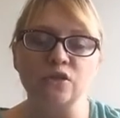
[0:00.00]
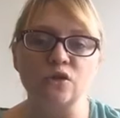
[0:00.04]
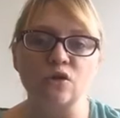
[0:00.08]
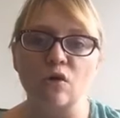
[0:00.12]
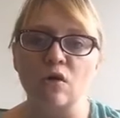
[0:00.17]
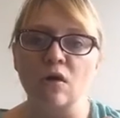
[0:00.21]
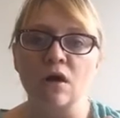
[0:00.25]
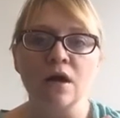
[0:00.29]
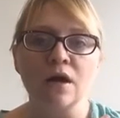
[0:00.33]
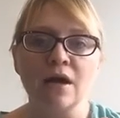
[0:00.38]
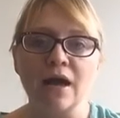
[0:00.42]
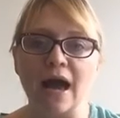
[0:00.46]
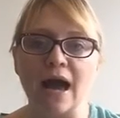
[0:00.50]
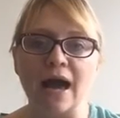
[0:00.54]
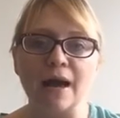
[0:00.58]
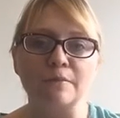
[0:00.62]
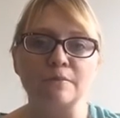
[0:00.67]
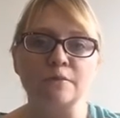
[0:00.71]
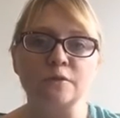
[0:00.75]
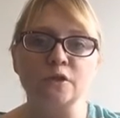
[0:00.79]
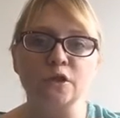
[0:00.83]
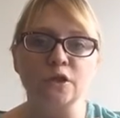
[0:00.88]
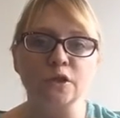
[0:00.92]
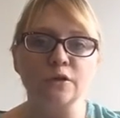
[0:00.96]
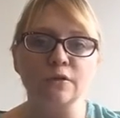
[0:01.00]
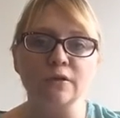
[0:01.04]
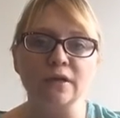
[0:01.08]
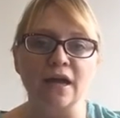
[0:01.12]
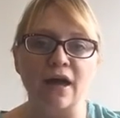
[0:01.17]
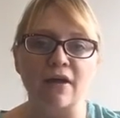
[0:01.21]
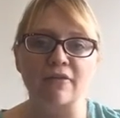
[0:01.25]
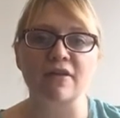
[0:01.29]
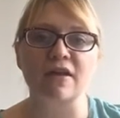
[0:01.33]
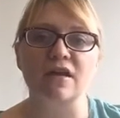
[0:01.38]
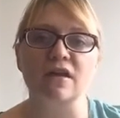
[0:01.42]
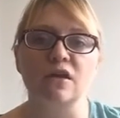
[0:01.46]
So
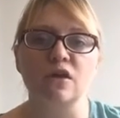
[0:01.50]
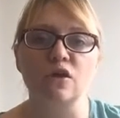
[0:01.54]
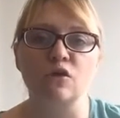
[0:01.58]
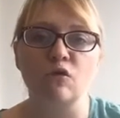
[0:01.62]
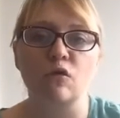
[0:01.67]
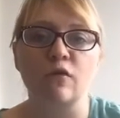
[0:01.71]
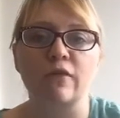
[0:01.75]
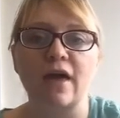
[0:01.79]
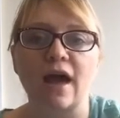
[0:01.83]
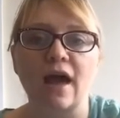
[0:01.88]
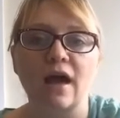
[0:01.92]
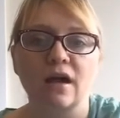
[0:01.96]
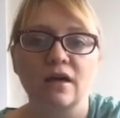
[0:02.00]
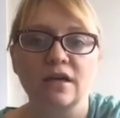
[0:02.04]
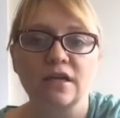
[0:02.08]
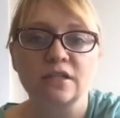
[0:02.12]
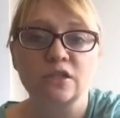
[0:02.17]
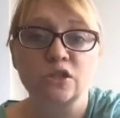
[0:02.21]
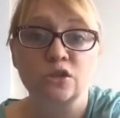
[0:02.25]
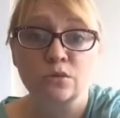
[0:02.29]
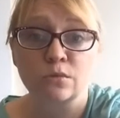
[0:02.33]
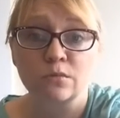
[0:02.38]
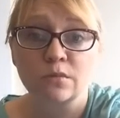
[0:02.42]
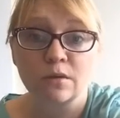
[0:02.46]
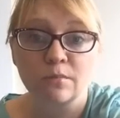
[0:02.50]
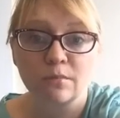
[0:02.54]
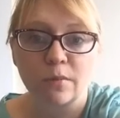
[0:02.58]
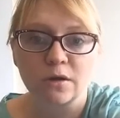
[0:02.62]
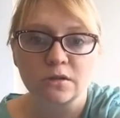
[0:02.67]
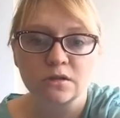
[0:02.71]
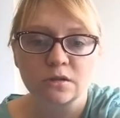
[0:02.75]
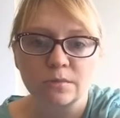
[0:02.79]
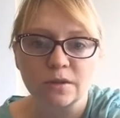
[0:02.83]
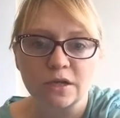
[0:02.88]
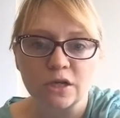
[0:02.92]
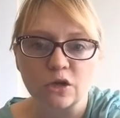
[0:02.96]
absolutely, I think, you know, that is something
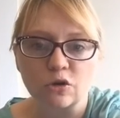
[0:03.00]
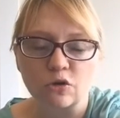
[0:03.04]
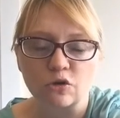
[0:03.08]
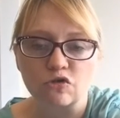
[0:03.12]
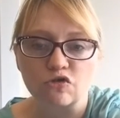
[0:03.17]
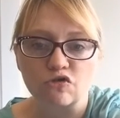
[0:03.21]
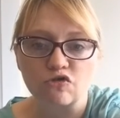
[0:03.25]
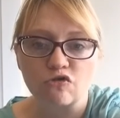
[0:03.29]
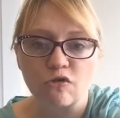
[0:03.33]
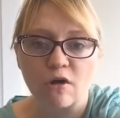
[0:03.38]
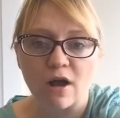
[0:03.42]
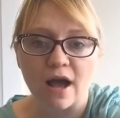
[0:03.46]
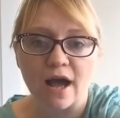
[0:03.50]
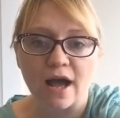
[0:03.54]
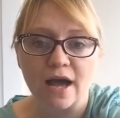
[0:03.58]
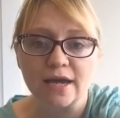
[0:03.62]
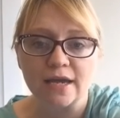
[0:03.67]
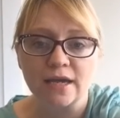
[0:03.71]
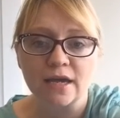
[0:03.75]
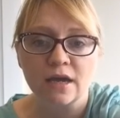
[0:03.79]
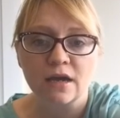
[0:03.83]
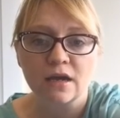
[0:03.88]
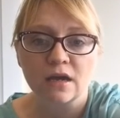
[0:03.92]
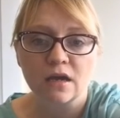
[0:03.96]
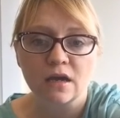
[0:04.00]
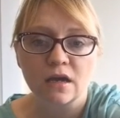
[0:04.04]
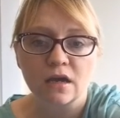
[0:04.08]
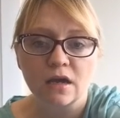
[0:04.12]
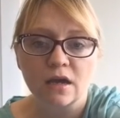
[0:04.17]
possibly you could try.